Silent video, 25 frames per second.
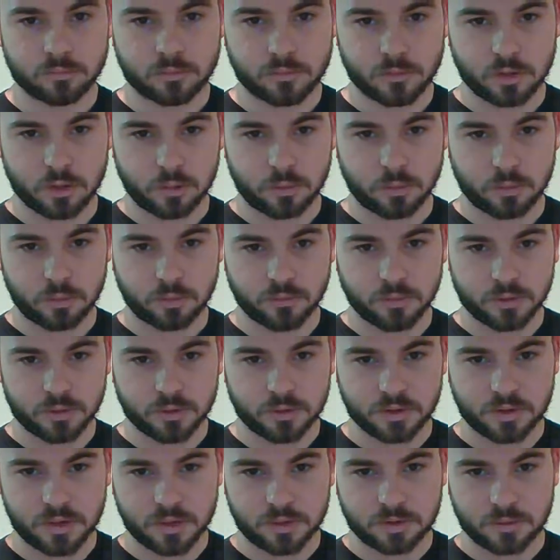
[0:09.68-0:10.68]
I don't know if it
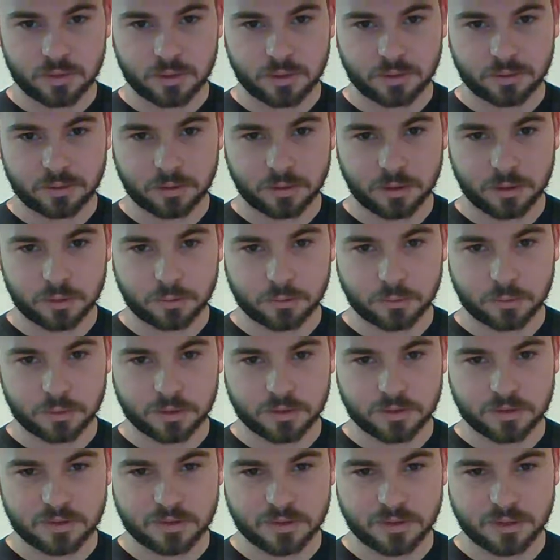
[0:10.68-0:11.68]
says right there. We
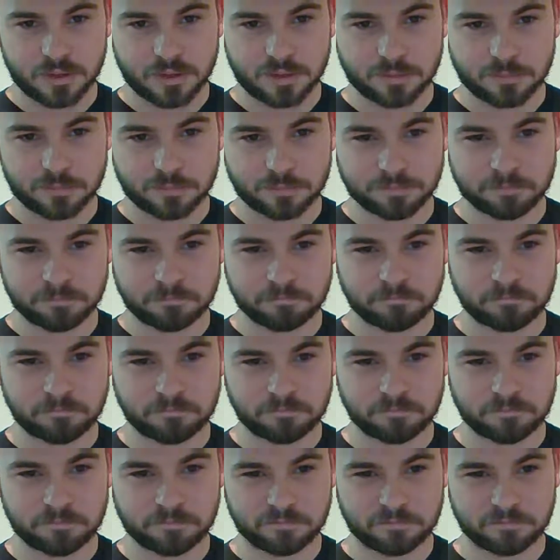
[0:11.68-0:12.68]
can see it.
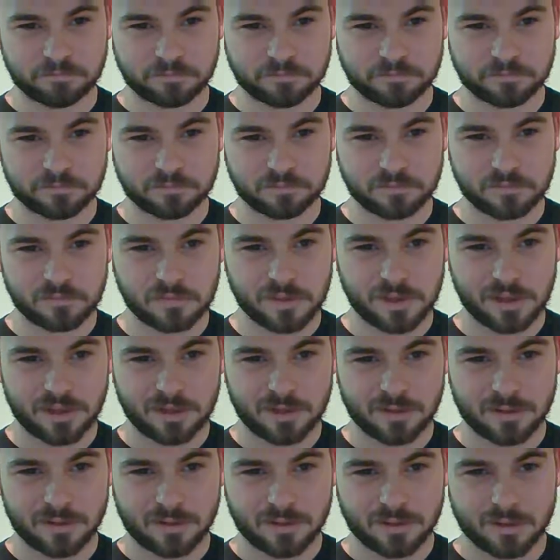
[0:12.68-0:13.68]
But
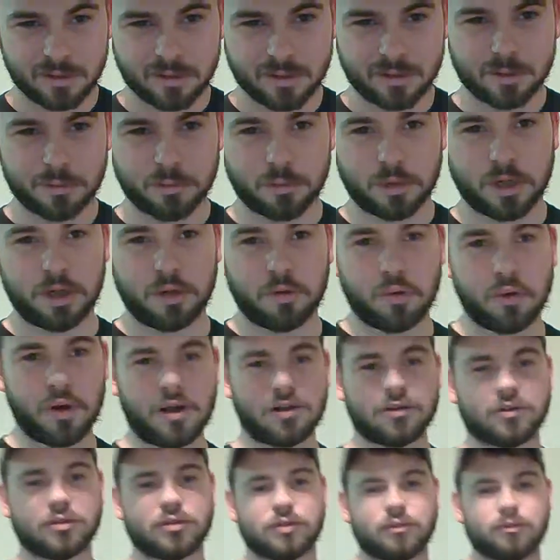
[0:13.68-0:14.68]

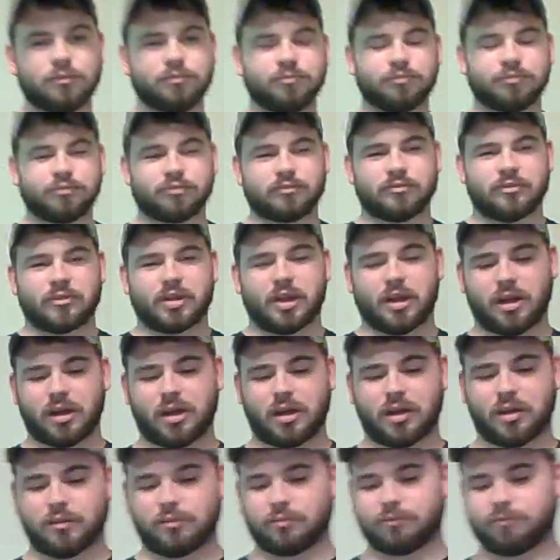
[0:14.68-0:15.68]
anyways,
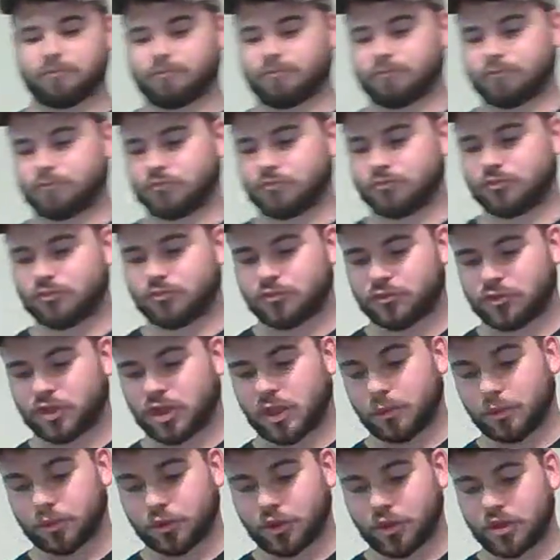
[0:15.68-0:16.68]
a
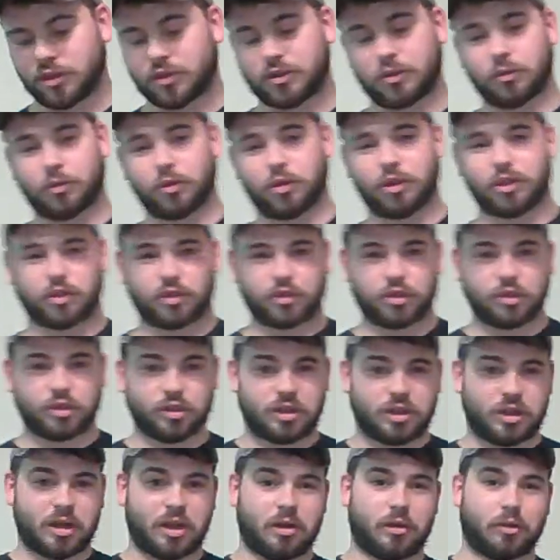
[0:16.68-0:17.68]
couple things that we're just going to
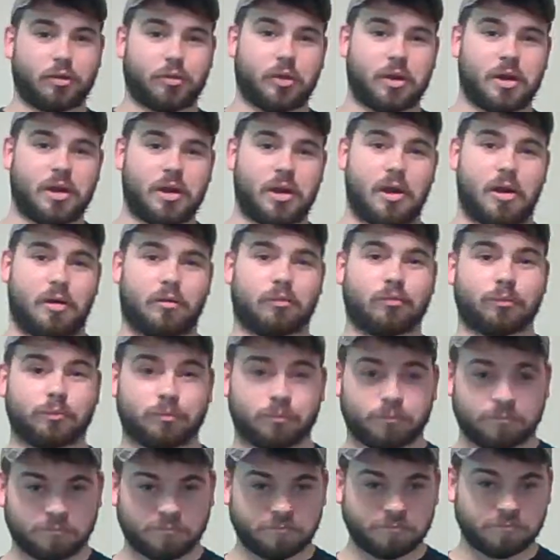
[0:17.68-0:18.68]
get out of the way now.
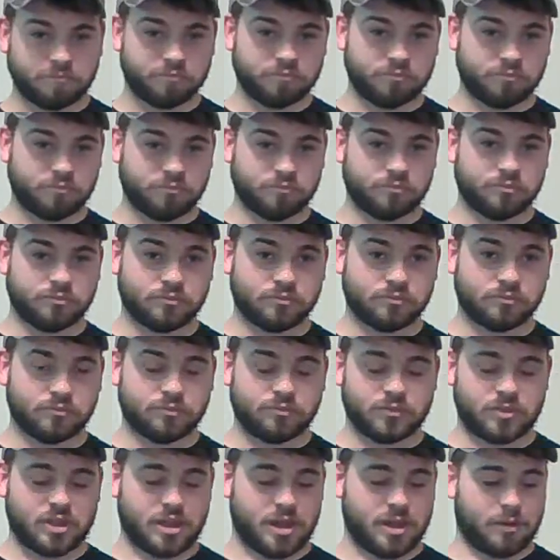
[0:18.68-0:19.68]

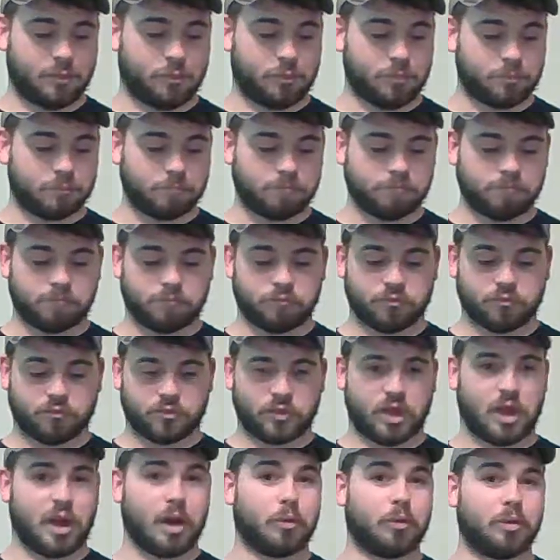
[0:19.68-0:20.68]
Okay.
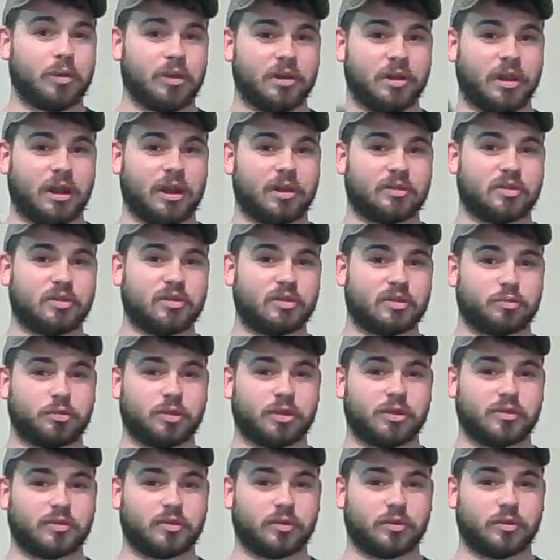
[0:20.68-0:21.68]
I really liked this
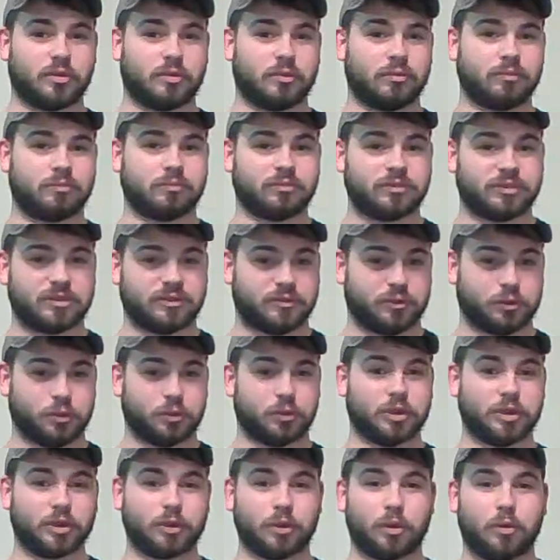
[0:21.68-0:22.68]
pistol. If you
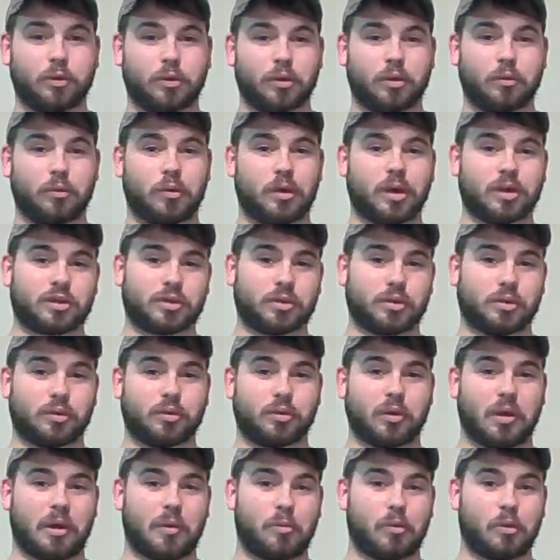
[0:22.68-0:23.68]
really don't want to watch a
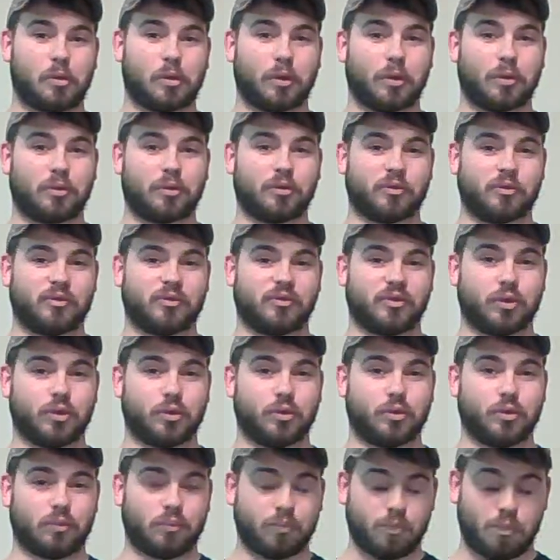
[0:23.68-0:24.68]
whole lot more on the
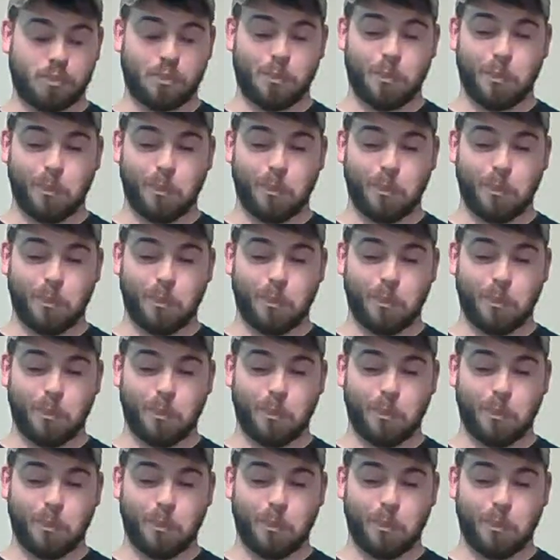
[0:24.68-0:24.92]
review,